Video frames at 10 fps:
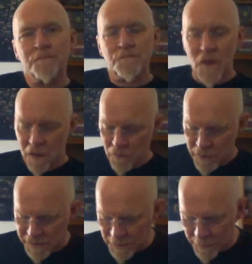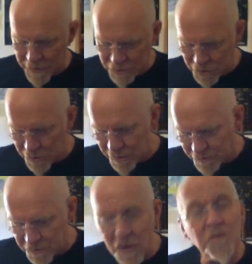not only has it been a journey of
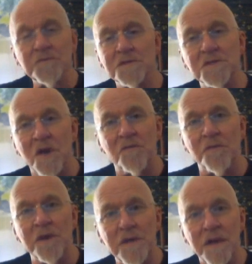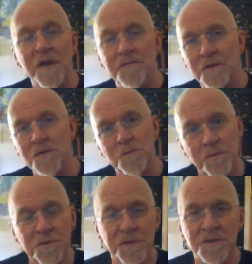self discovery, in that I've used
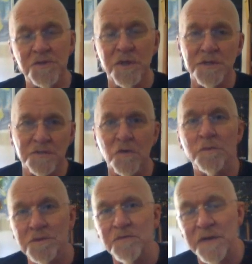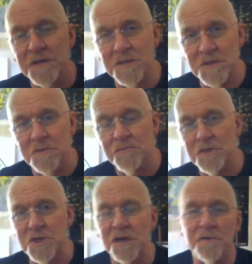Pluto's transformative energies to
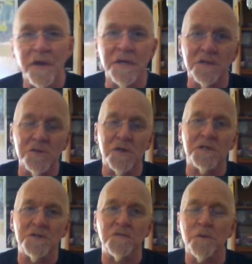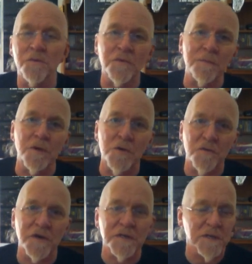regenerate, transform, and rebirth
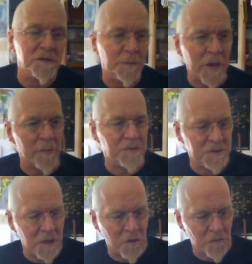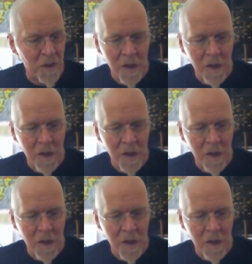ideas about myself,